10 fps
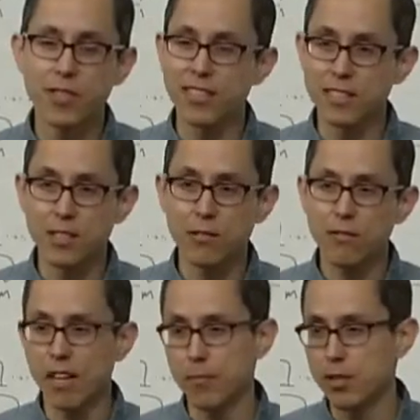things.
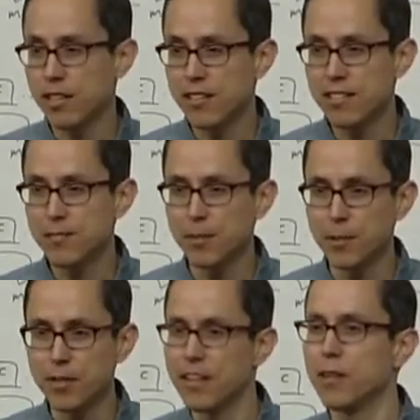Uh, Boy Scouts, my
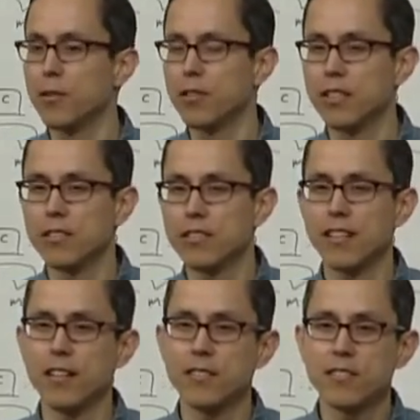brother and I are both Eagle
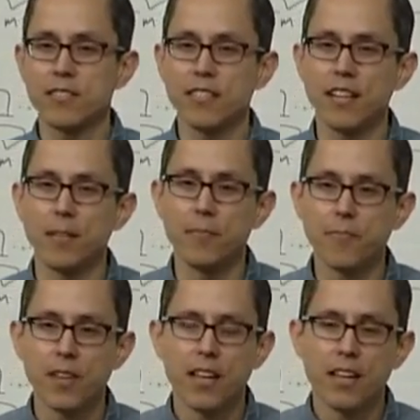Scouts, um,
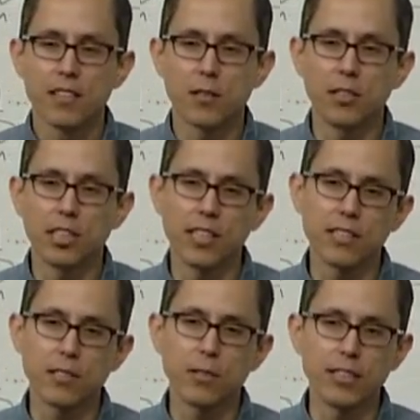so a
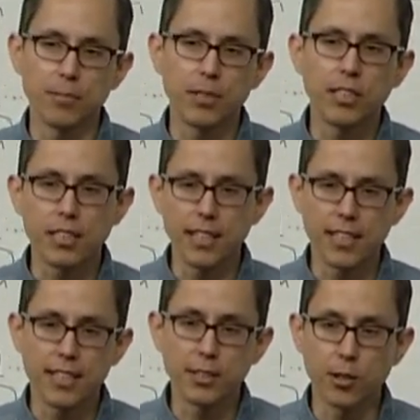chance to really appreciate
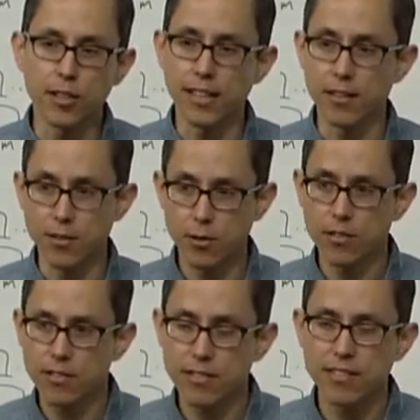and enjoy the
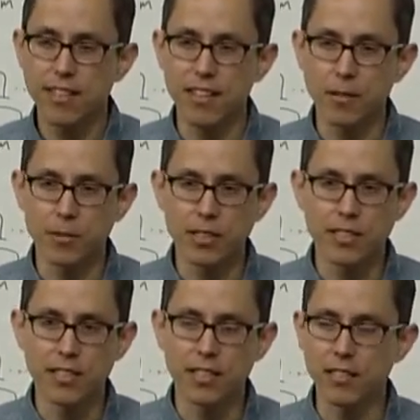outdoors, um, which
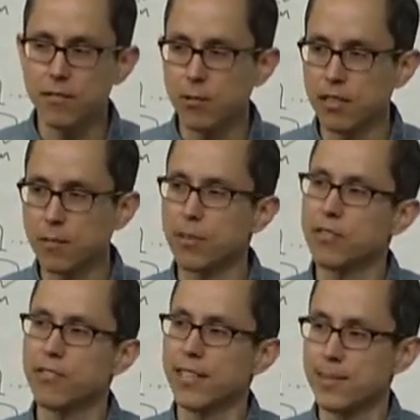is, again, one of the
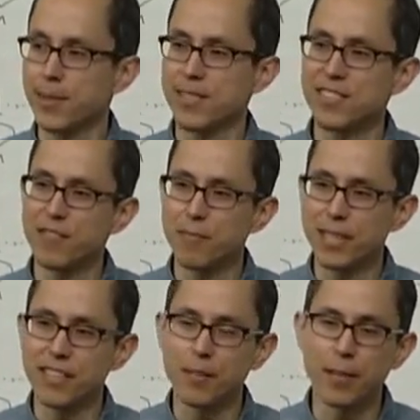beautiful aspects of
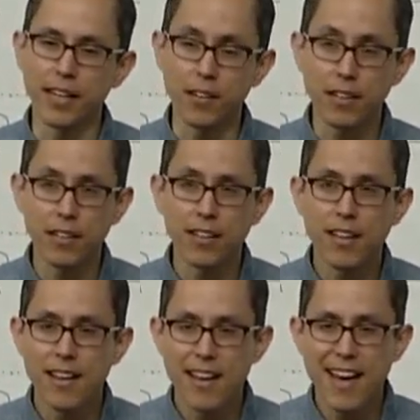being in the Bay Area.
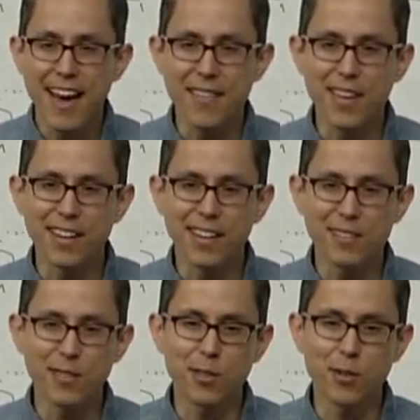And then
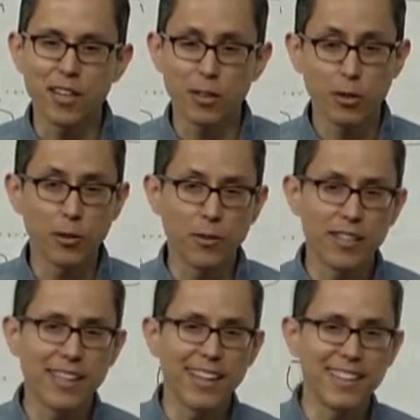also uh, crew.
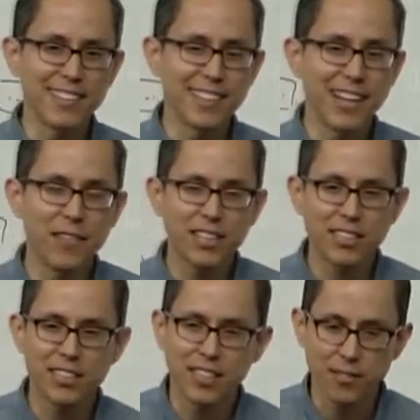And I've
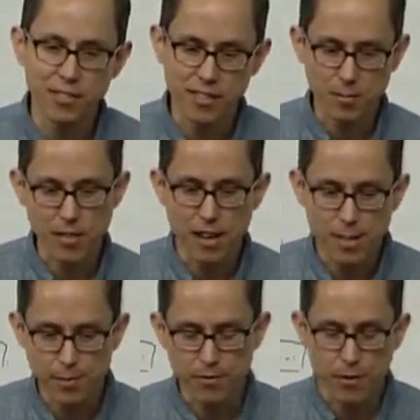actually given some
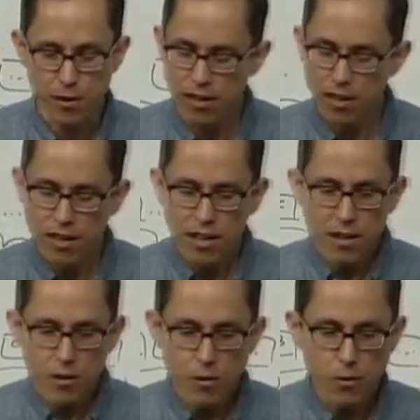talks before
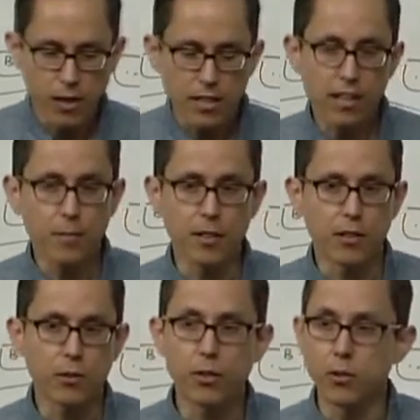where I talk about
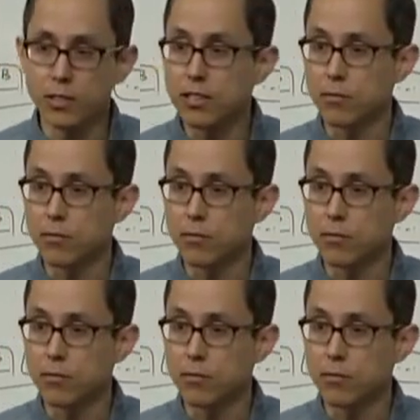crew, which is